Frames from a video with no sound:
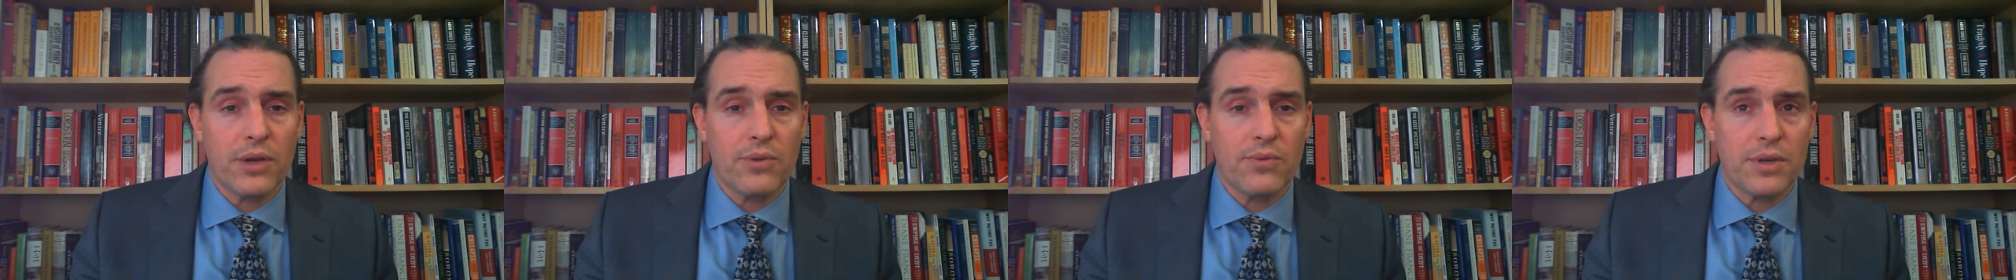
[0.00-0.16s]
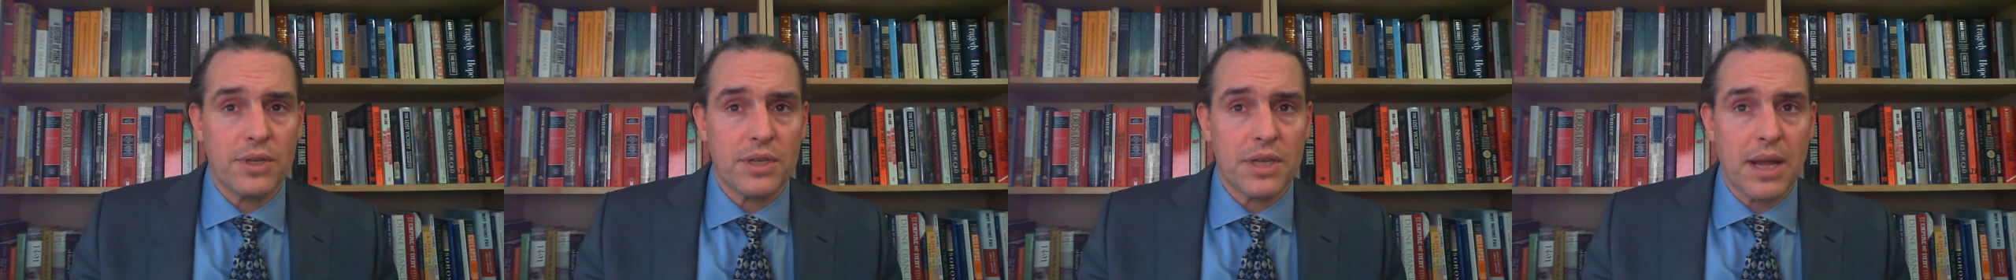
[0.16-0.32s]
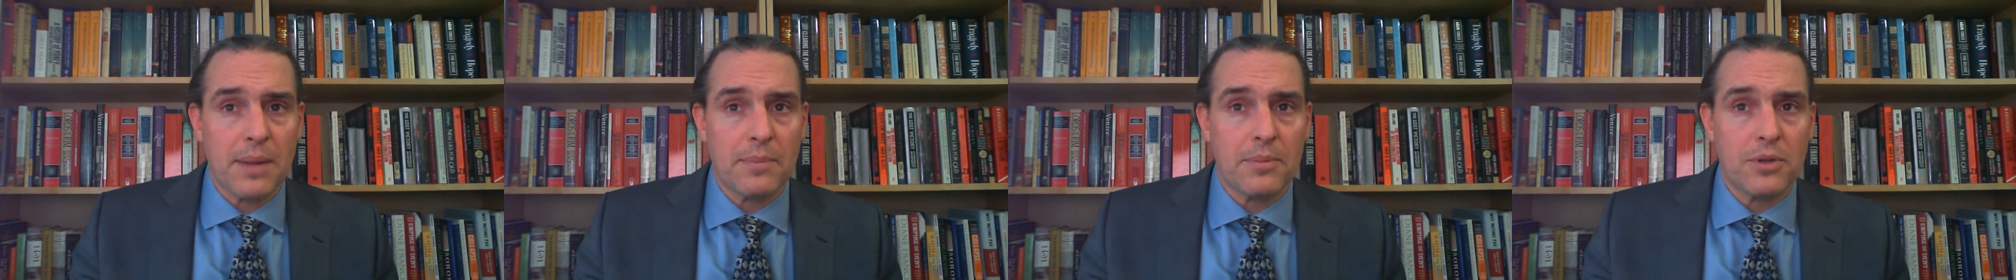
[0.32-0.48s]
to
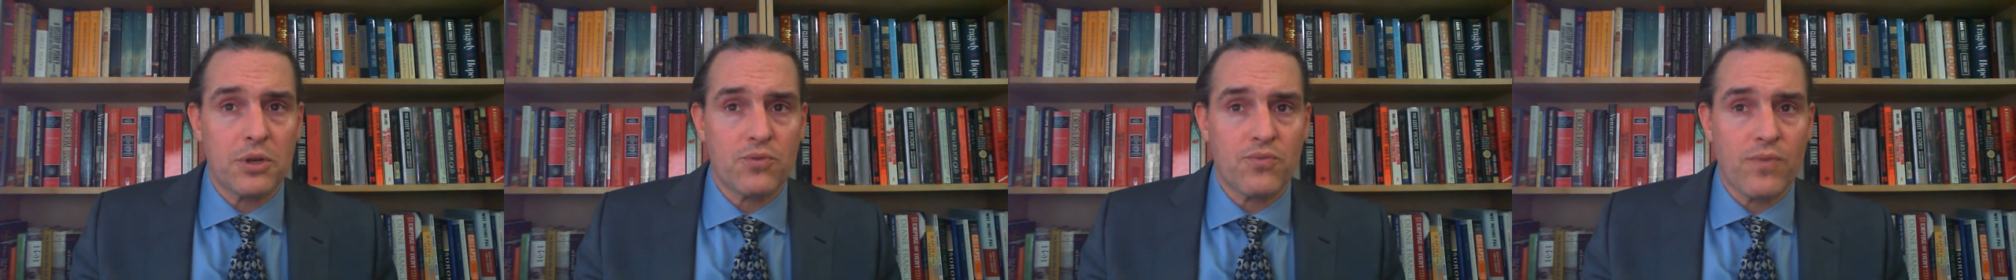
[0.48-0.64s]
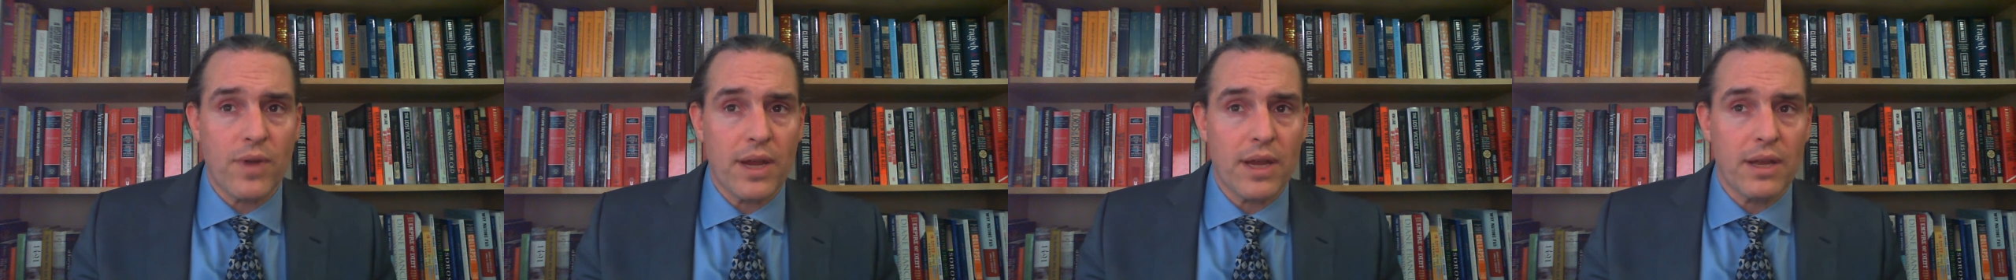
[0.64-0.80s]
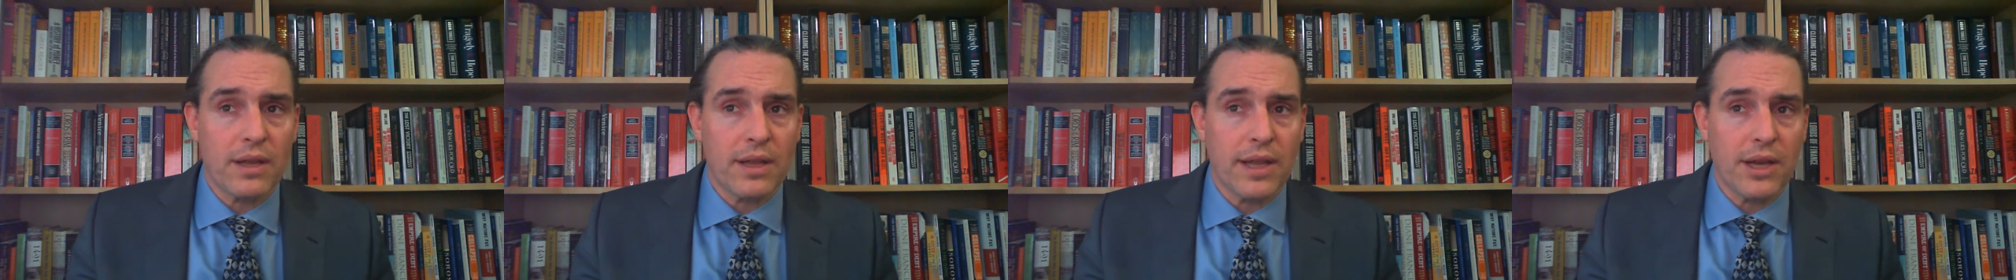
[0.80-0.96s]
establish
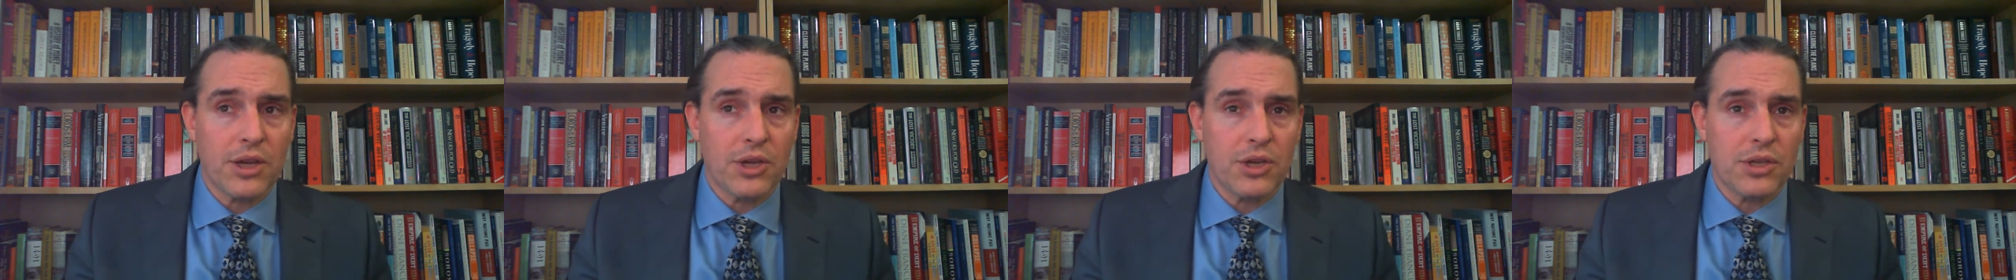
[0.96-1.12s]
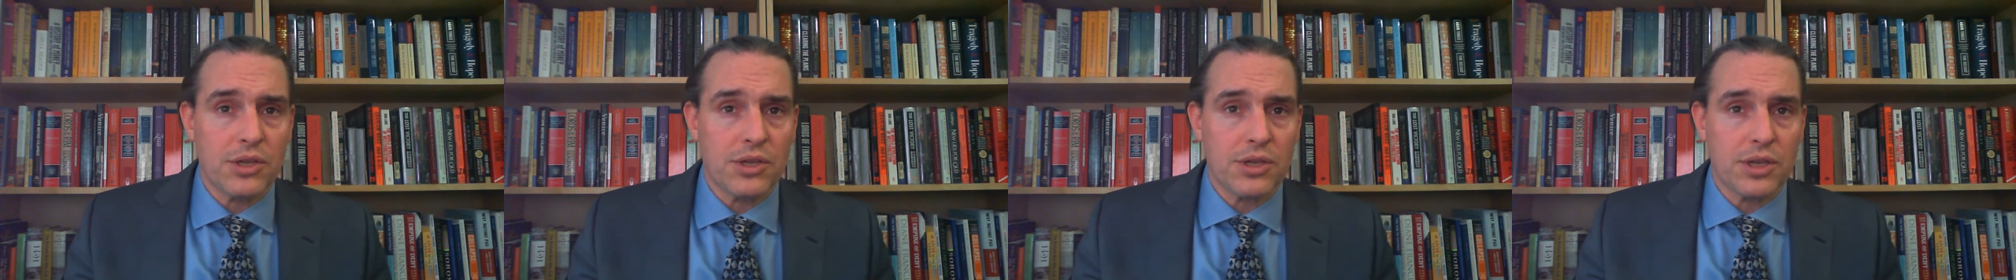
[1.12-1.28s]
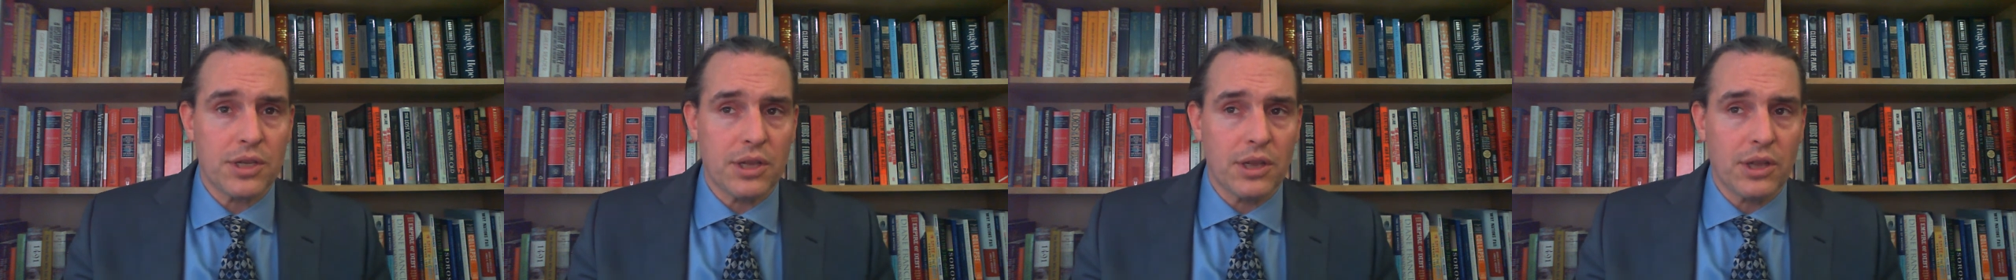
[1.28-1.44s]

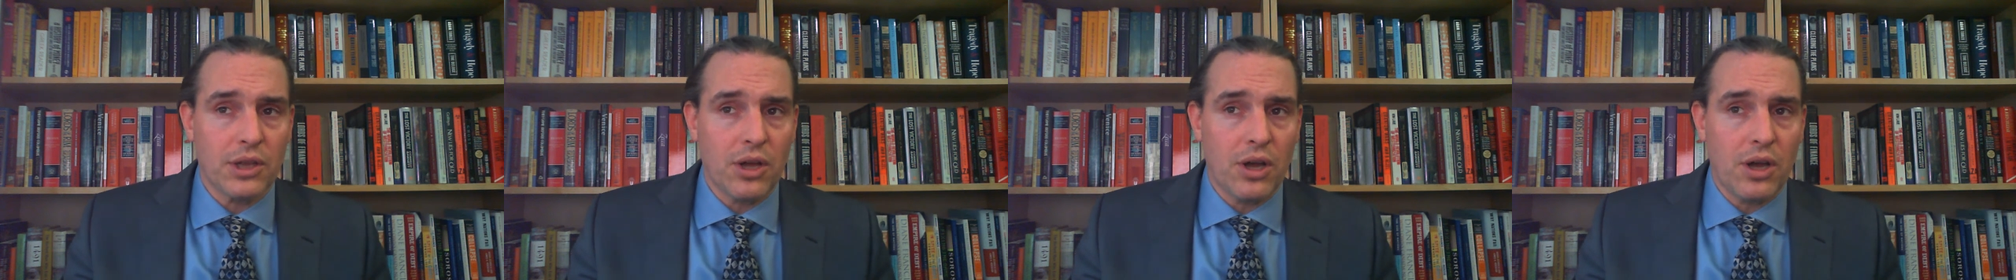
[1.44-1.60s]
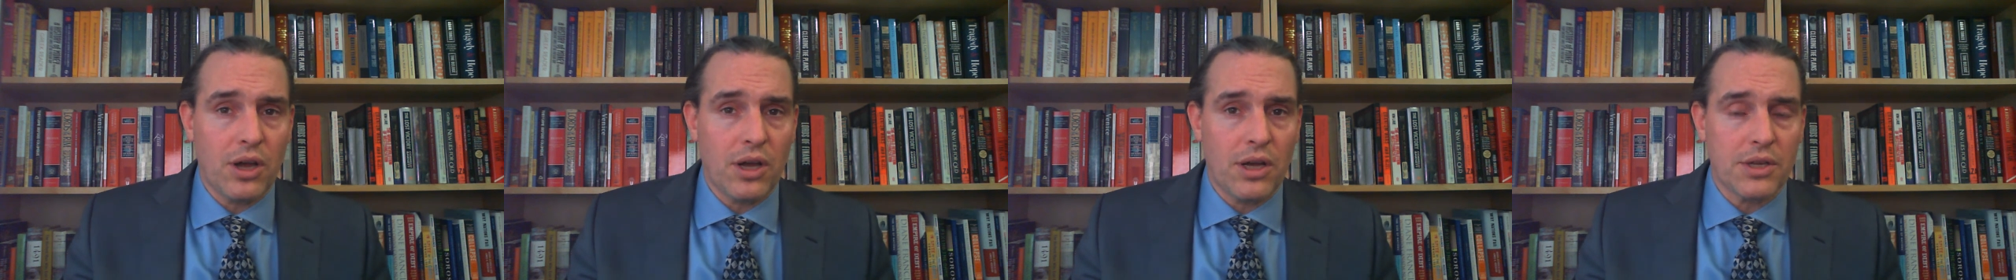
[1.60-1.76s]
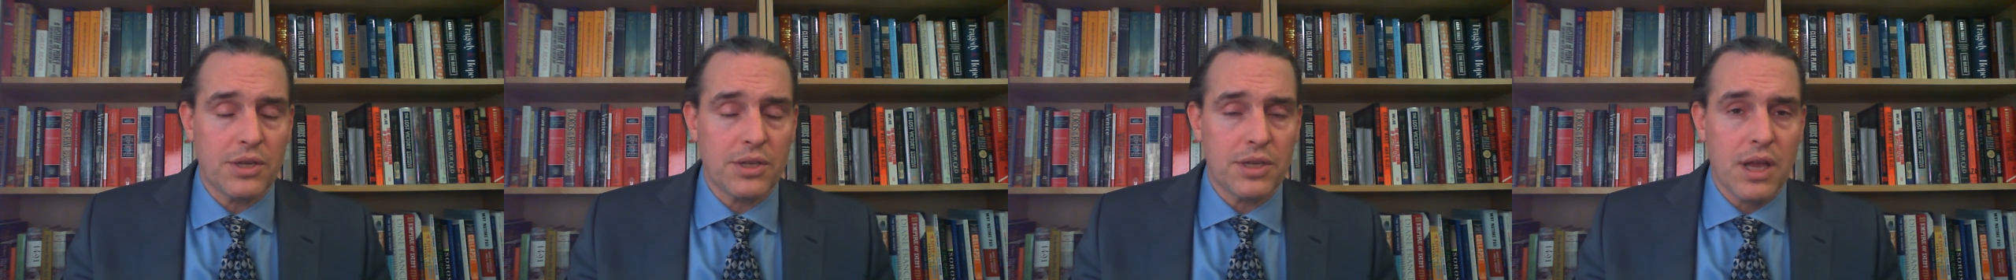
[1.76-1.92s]
regulations and
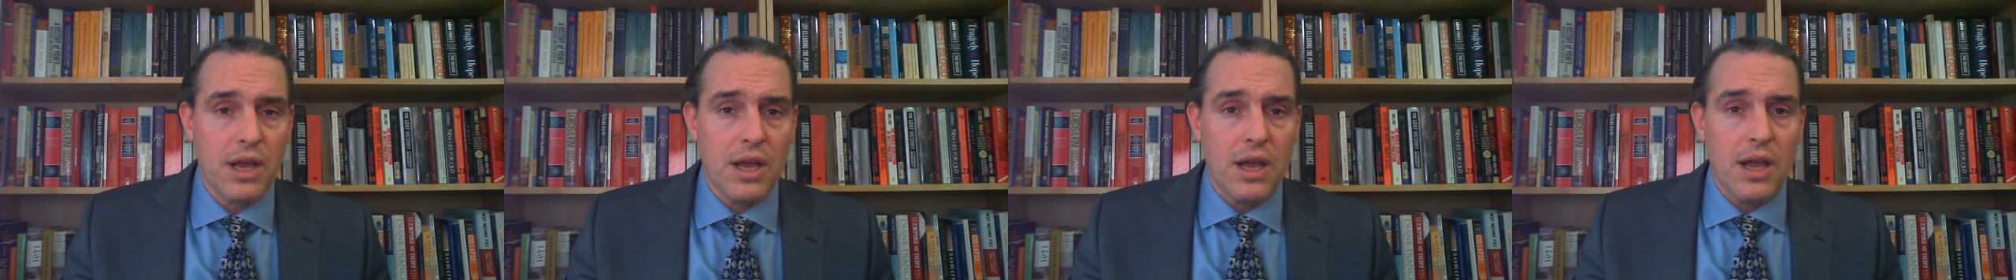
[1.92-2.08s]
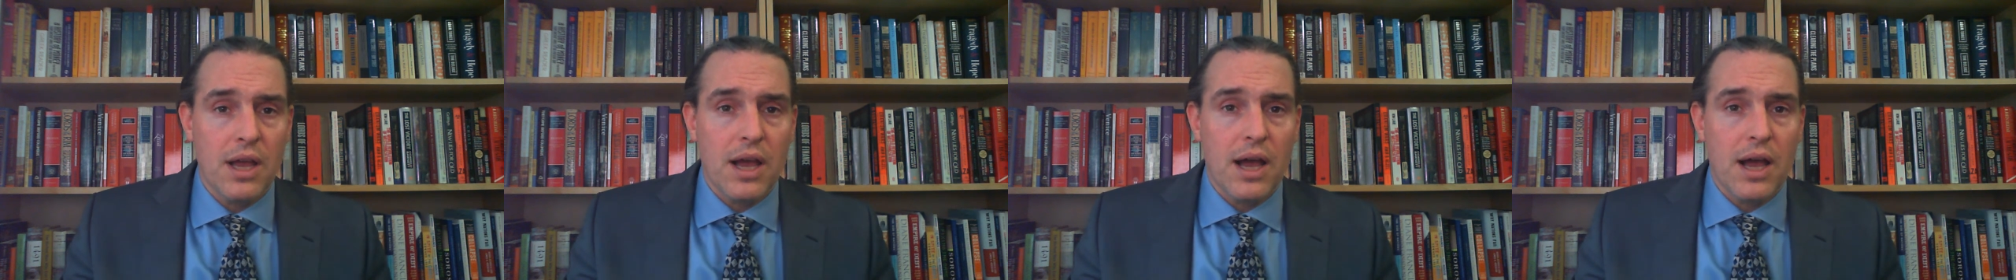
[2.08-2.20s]
laws